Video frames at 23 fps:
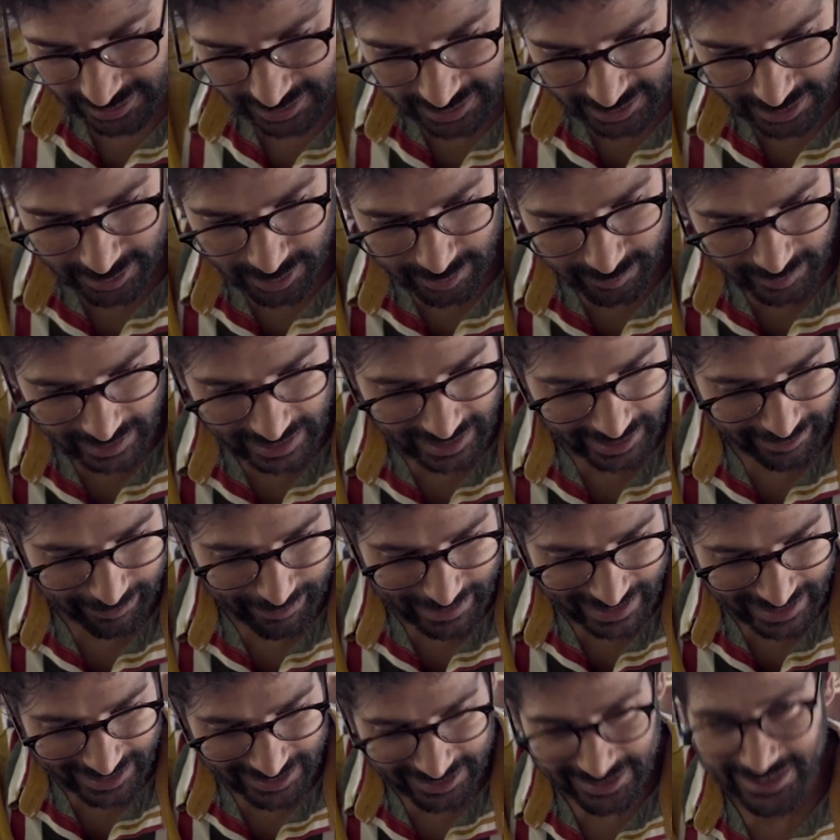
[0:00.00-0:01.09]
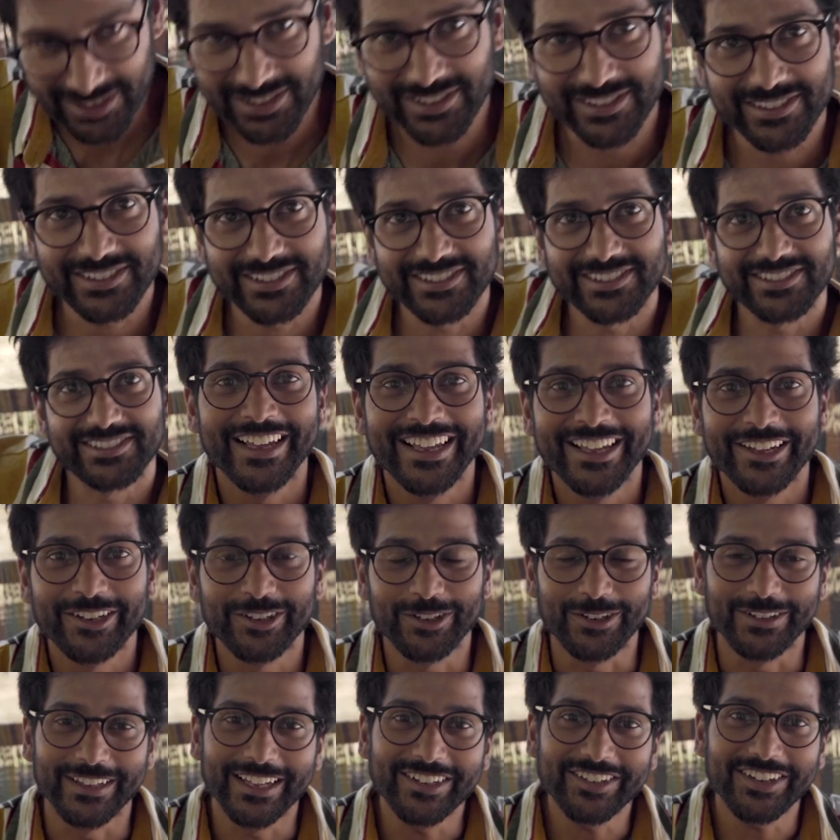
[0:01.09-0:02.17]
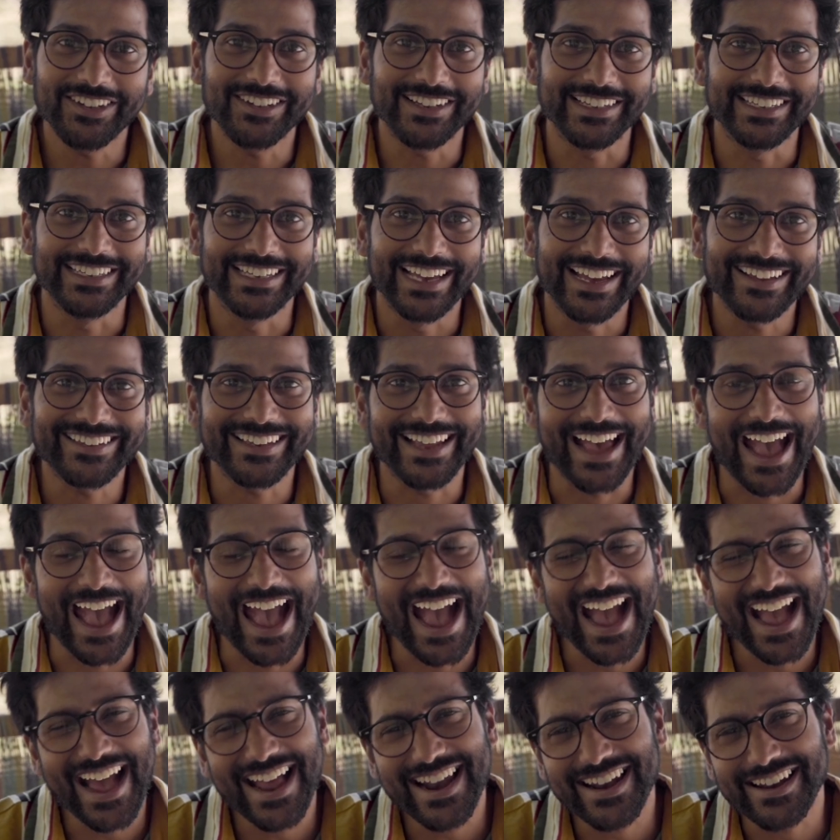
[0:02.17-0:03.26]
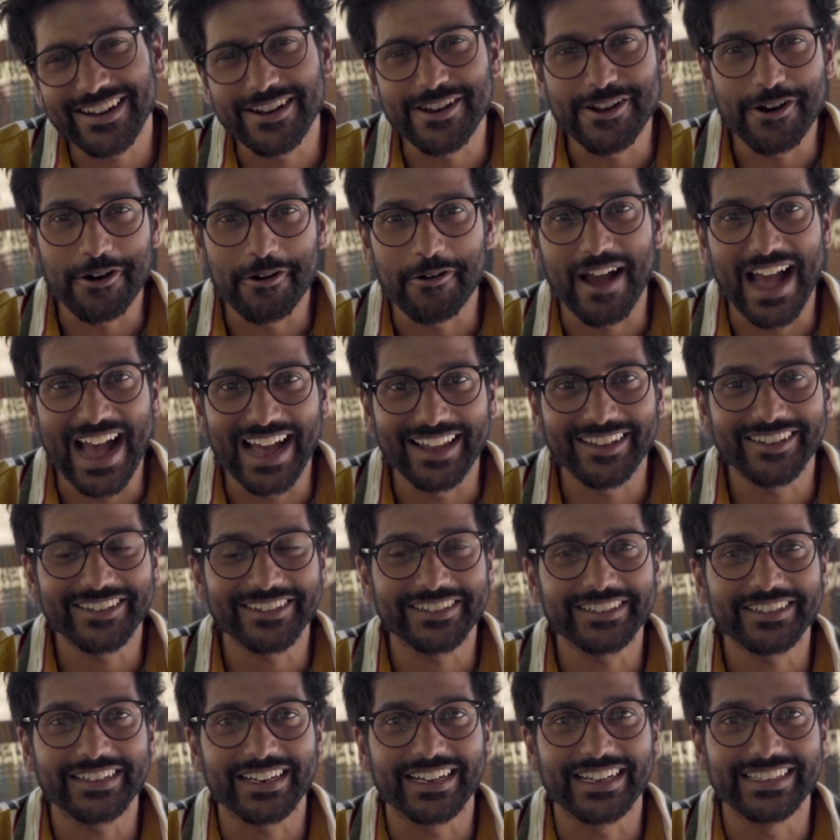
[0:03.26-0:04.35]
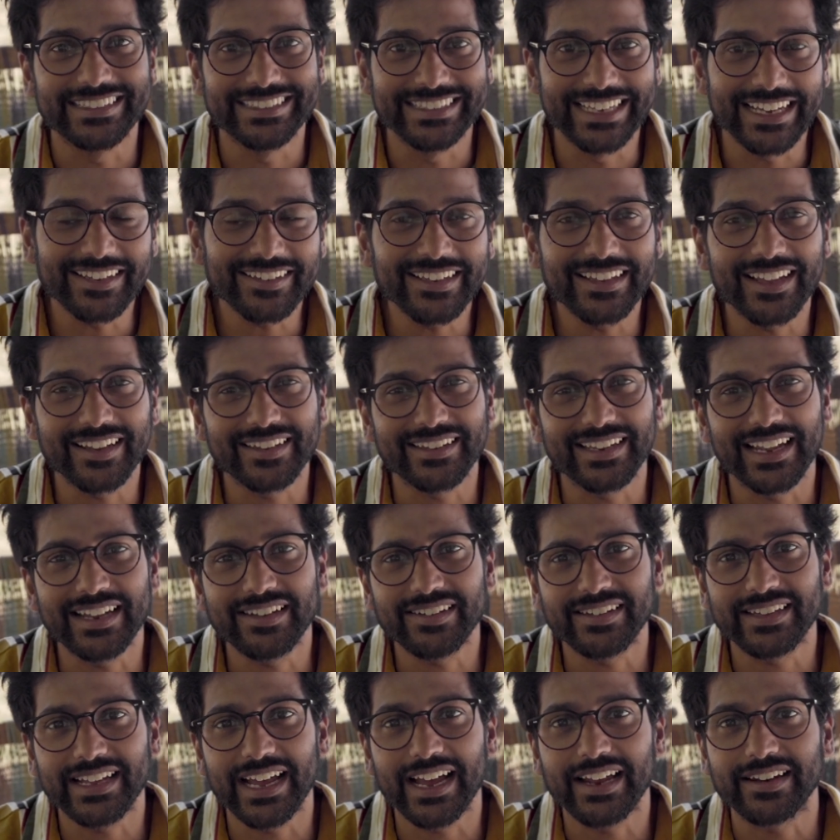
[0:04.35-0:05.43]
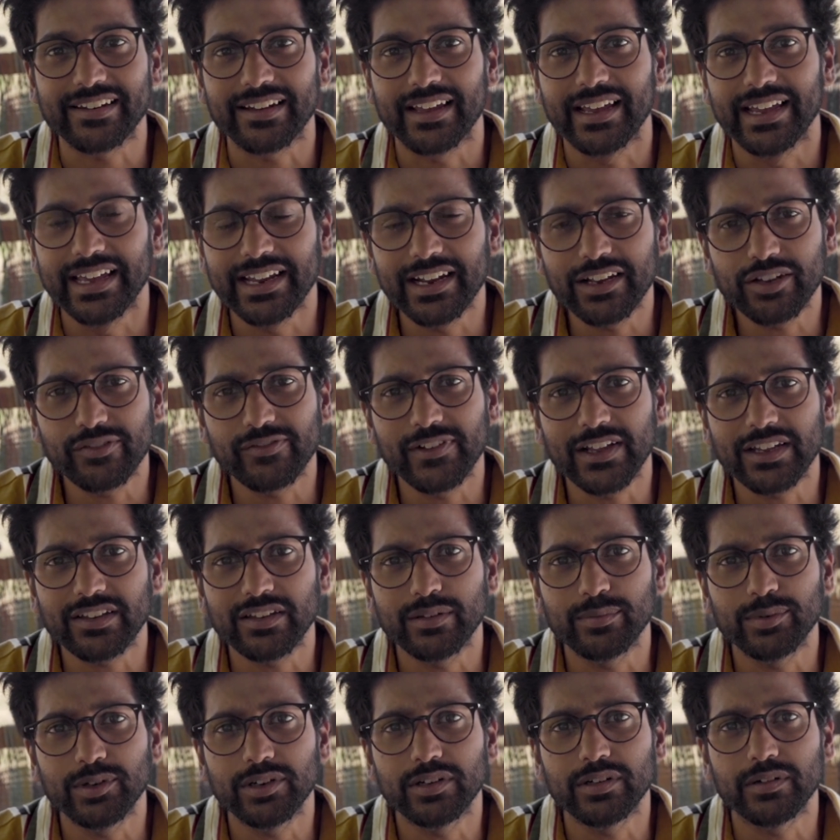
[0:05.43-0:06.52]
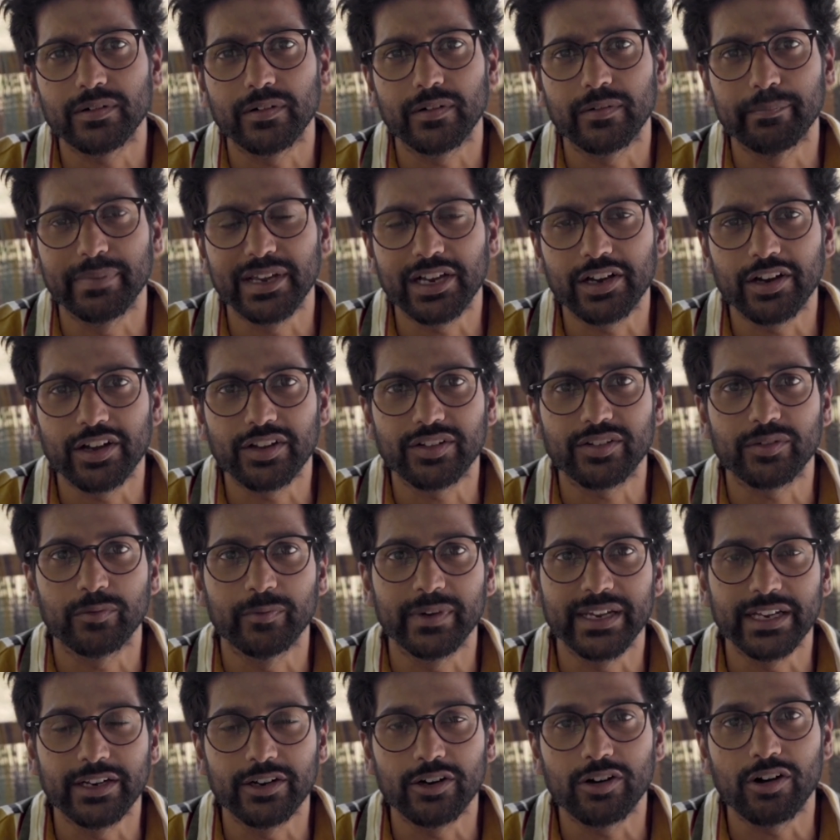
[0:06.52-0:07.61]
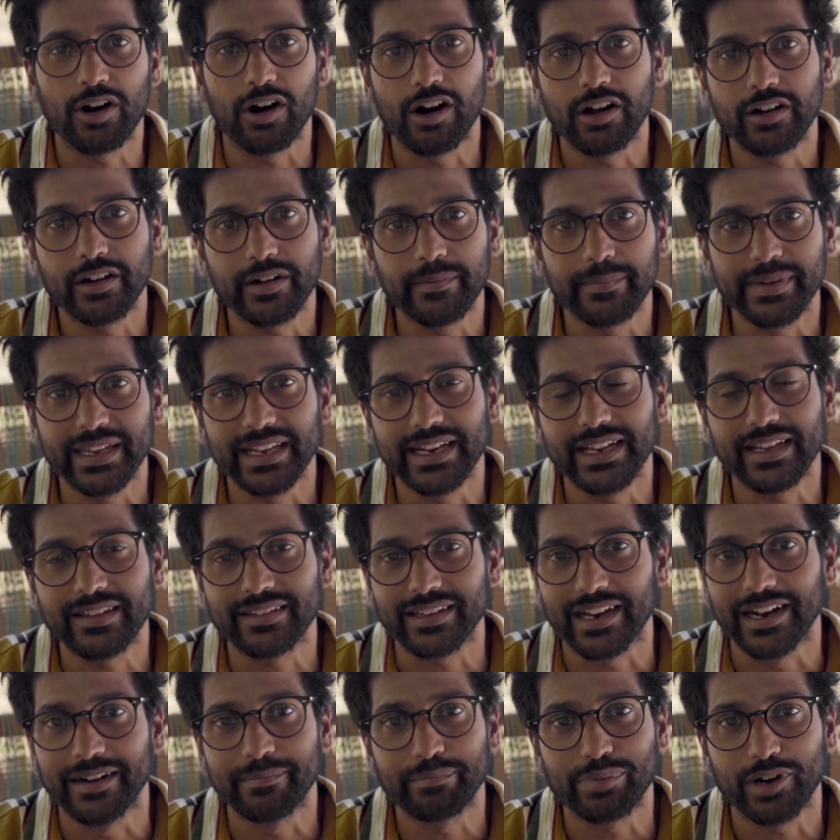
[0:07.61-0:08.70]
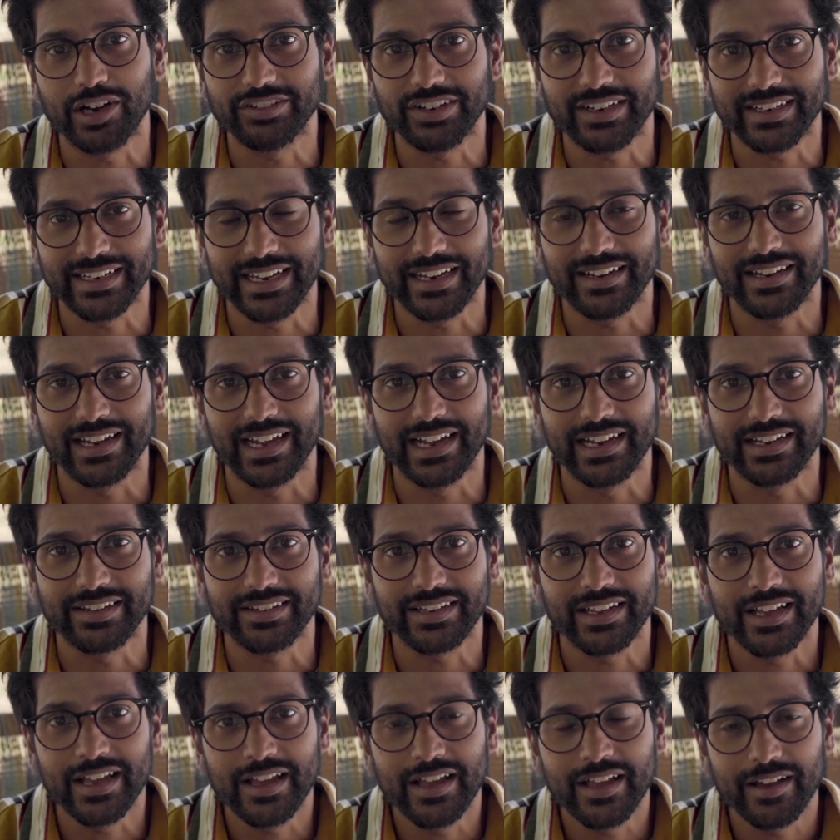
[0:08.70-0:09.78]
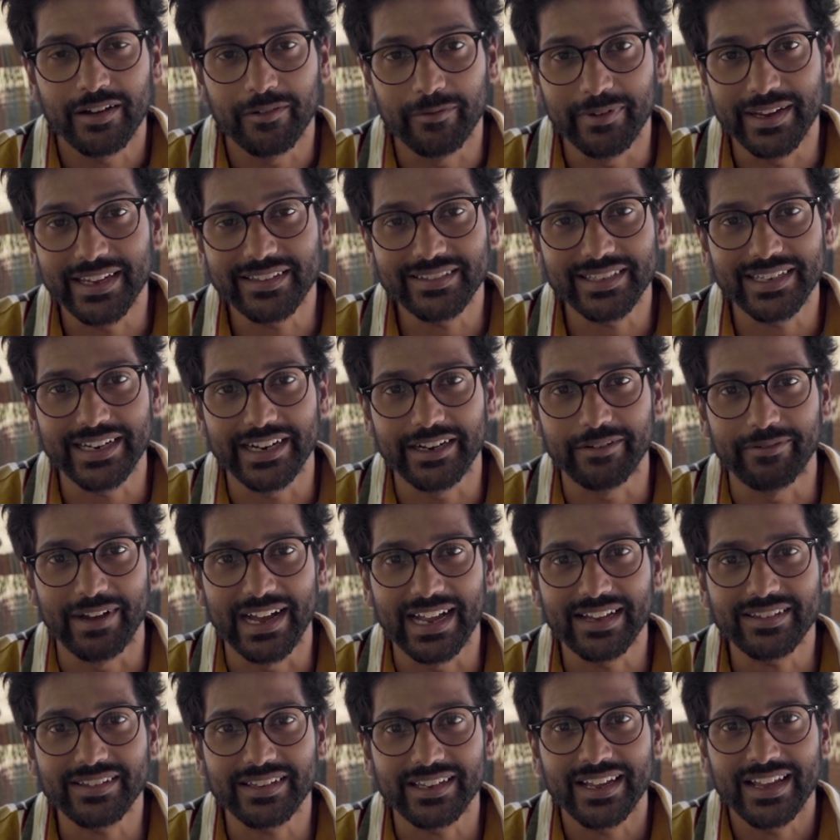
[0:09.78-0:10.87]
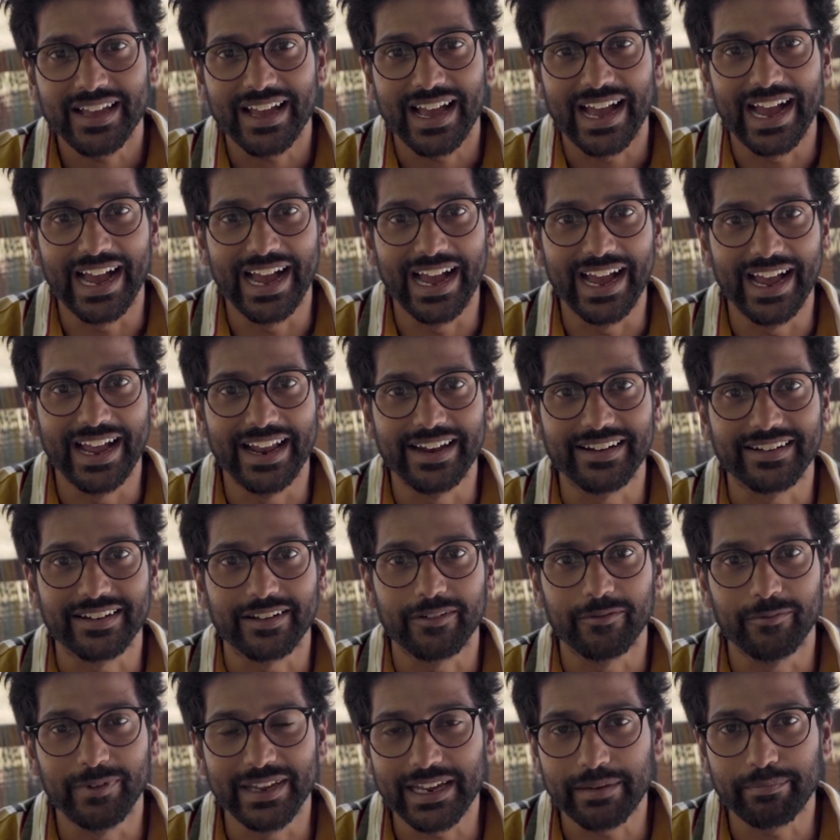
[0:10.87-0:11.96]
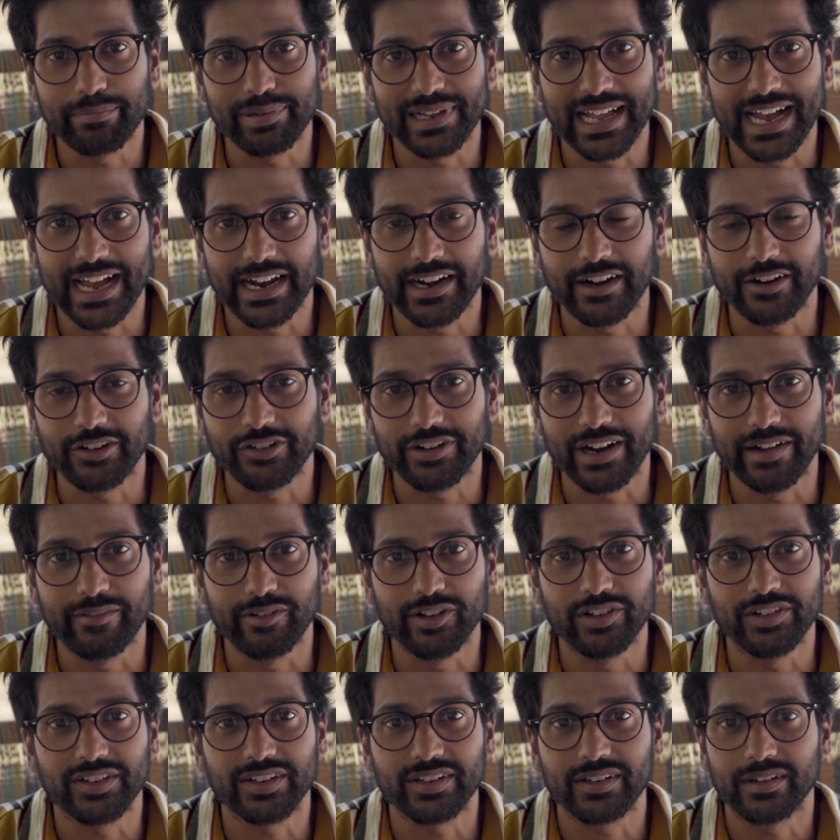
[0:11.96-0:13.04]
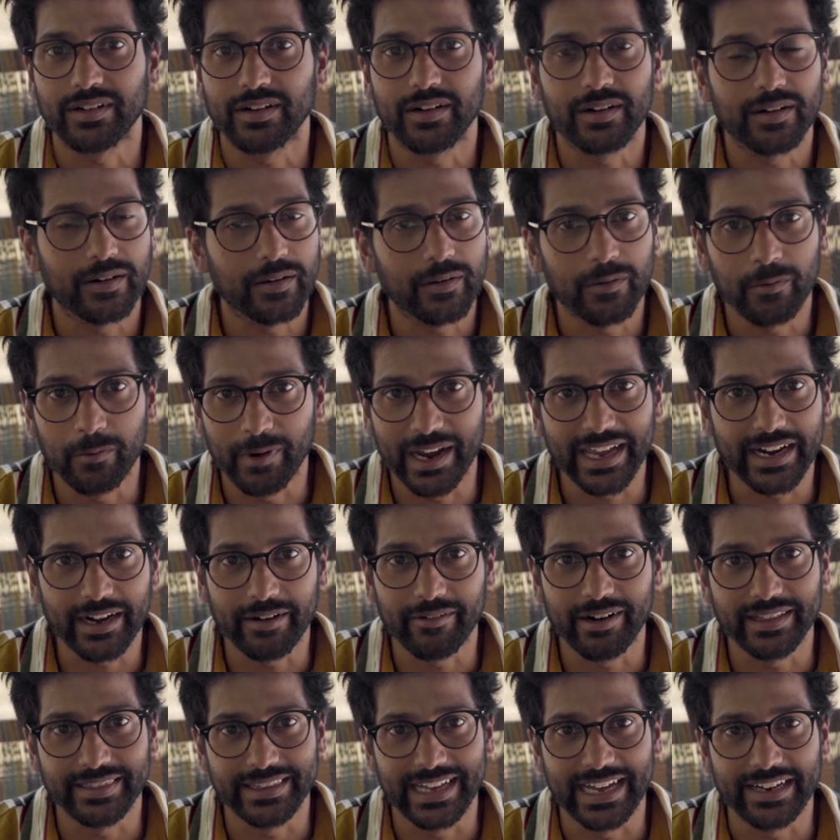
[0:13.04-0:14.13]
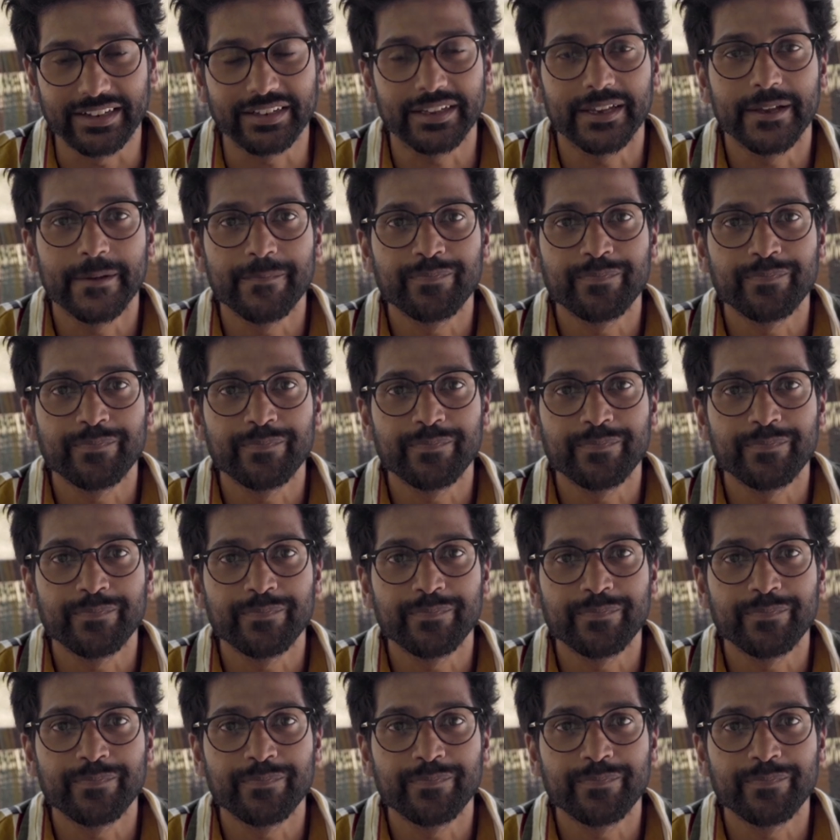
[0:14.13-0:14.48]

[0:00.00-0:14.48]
Do you know work-life balance? So this is a yes and a no answer. Yes in the sense that it is flexible because we know all our meetings and project deadlines weeks in advance and we can plan our travels right around that.